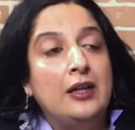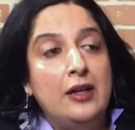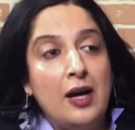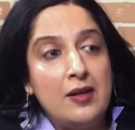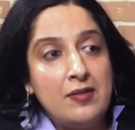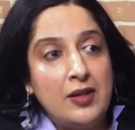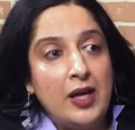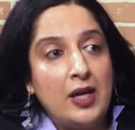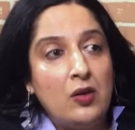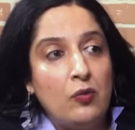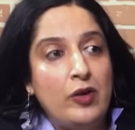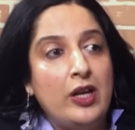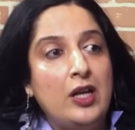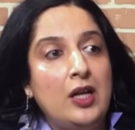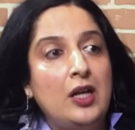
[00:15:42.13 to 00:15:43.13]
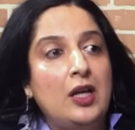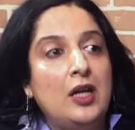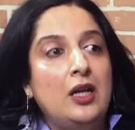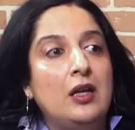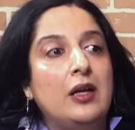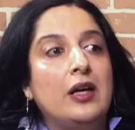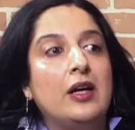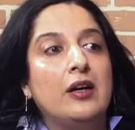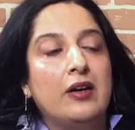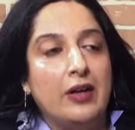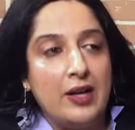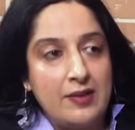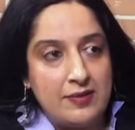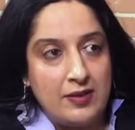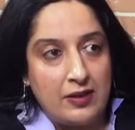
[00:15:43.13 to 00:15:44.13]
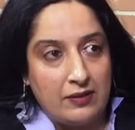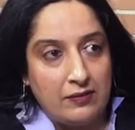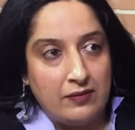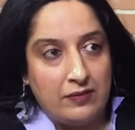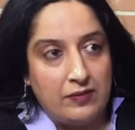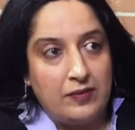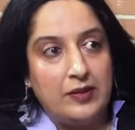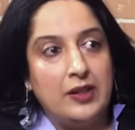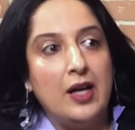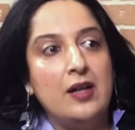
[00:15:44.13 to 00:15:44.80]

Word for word: does get very aggressive, mm.